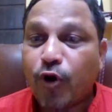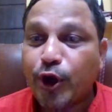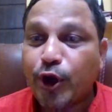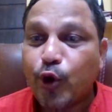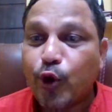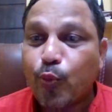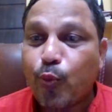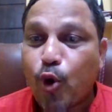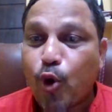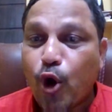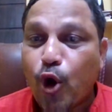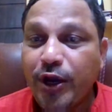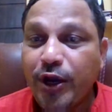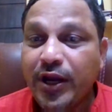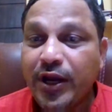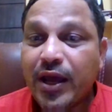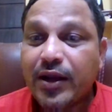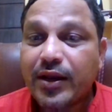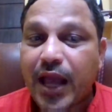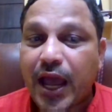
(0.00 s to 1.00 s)

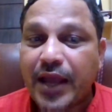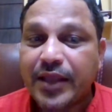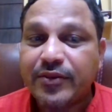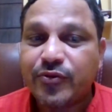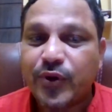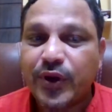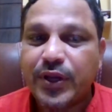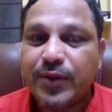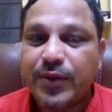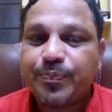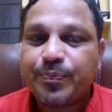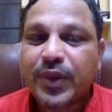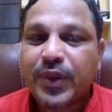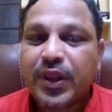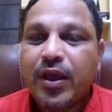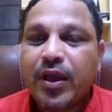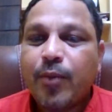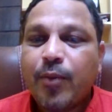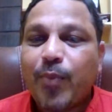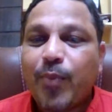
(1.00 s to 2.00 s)
42.93.
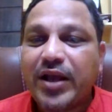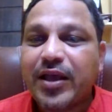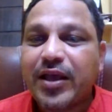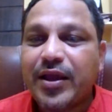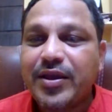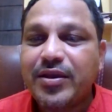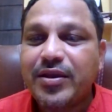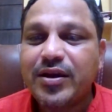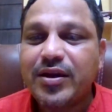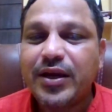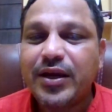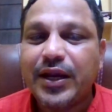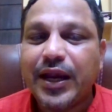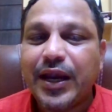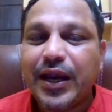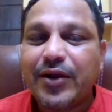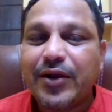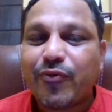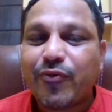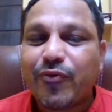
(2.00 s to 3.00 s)
By the year
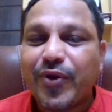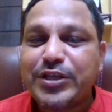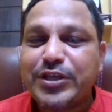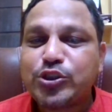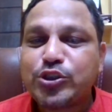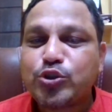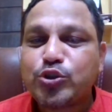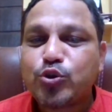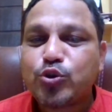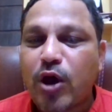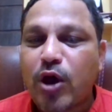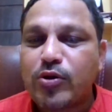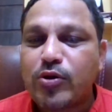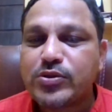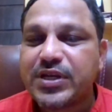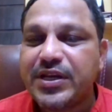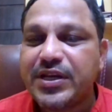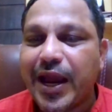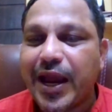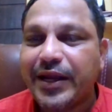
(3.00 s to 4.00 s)
it reached
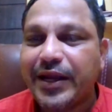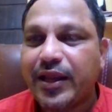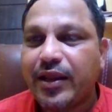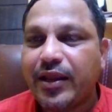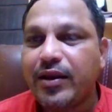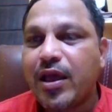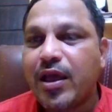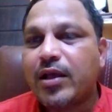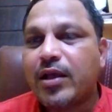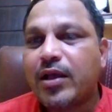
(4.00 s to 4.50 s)
2018,